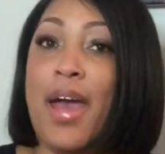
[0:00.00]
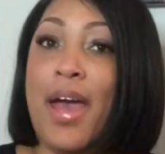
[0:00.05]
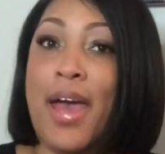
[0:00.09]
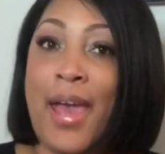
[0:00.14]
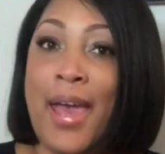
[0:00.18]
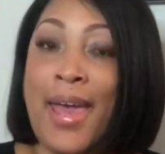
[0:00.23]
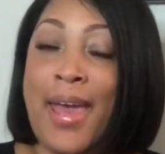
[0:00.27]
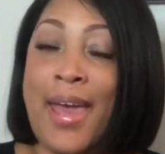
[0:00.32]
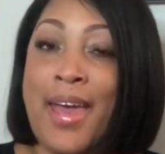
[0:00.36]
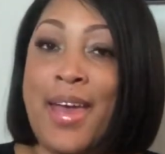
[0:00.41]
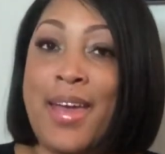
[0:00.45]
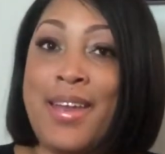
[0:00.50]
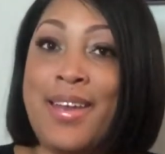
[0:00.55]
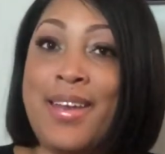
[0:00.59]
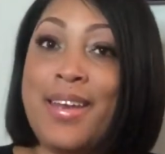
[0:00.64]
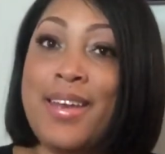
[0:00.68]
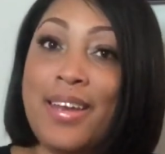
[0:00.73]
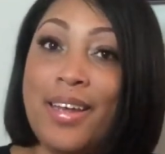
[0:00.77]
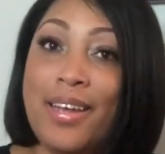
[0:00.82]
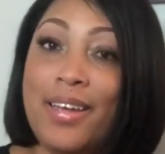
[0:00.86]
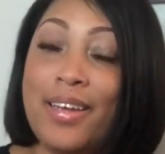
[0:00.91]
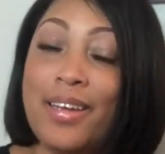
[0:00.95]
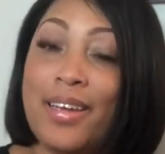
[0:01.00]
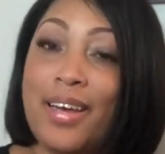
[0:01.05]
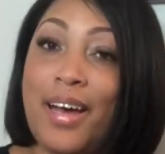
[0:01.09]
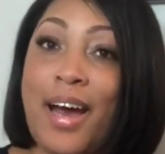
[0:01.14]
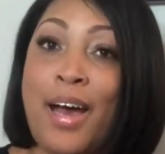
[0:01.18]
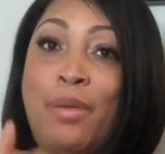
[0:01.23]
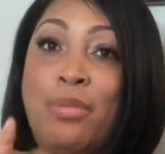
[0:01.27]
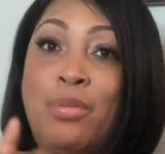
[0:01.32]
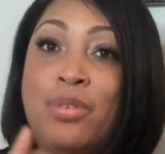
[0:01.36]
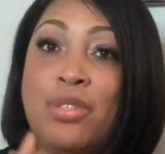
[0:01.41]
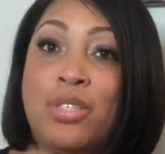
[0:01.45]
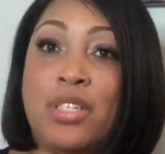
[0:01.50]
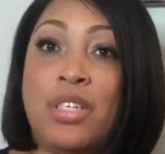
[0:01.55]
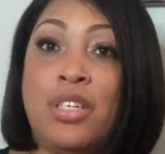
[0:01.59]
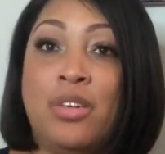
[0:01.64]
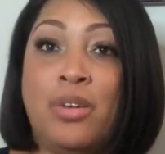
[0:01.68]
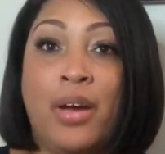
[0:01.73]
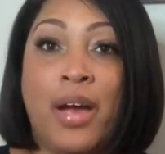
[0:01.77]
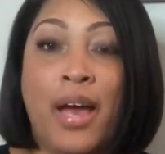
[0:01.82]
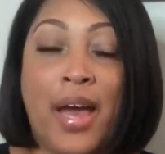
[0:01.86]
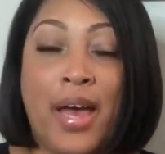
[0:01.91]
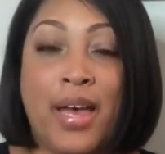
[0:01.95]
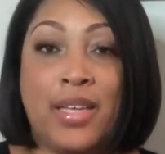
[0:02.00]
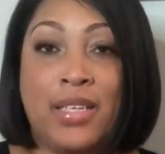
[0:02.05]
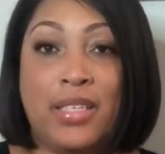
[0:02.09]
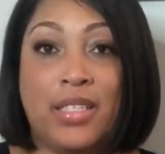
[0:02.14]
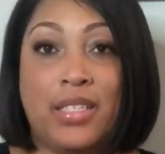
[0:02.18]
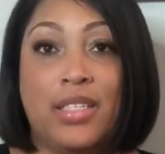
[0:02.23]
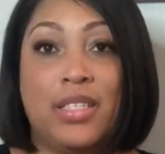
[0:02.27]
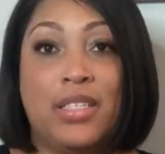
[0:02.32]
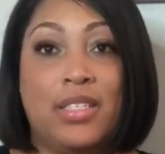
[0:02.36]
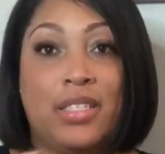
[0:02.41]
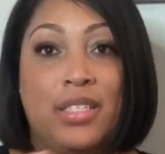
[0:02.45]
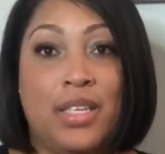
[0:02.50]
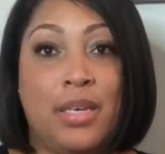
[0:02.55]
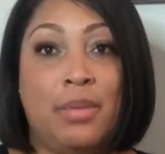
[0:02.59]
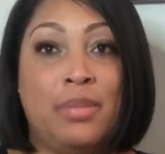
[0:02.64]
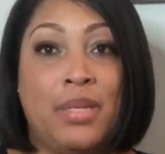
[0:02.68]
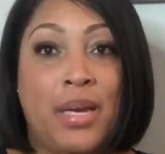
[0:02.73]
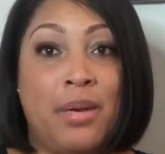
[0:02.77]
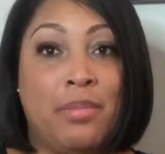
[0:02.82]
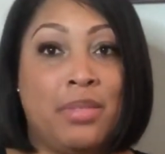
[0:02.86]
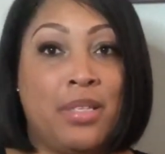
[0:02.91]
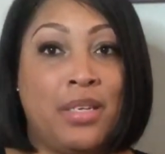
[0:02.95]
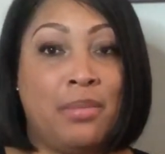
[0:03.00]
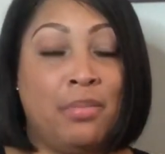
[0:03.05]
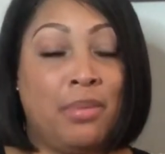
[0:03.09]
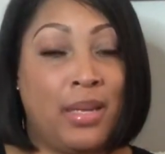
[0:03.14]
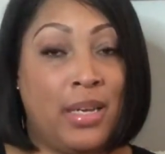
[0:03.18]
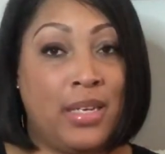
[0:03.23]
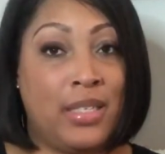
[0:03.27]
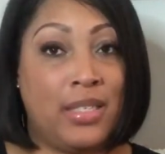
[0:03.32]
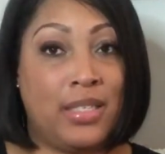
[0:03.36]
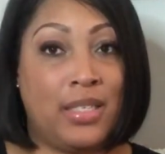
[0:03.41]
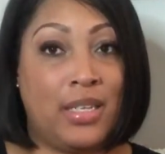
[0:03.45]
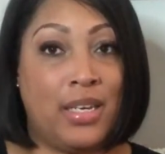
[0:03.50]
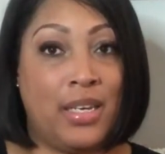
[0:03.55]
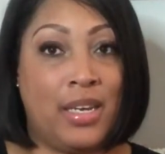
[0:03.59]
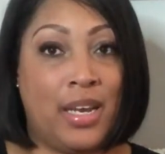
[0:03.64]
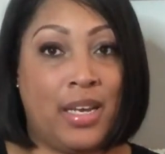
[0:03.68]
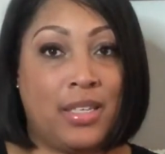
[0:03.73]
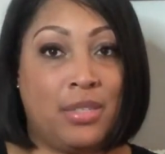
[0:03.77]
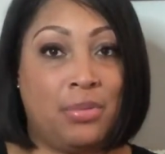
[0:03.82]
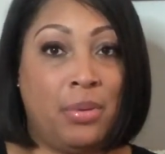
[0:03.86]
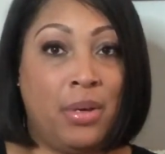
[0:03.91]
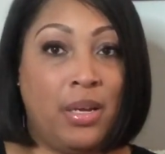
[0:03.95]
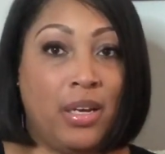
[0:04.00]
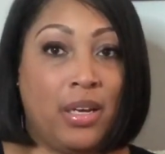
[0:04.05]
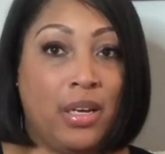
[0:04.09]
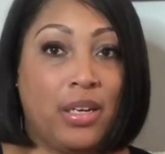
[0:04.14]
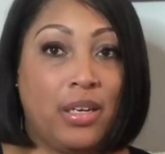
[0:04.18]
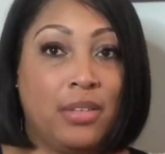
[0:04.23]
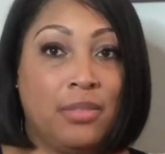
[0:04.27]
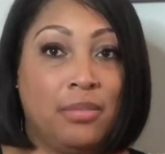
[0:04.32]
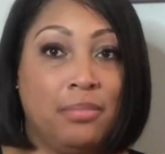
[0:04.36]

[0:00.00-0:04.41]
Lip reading: And I will see you guys same time, same place next week.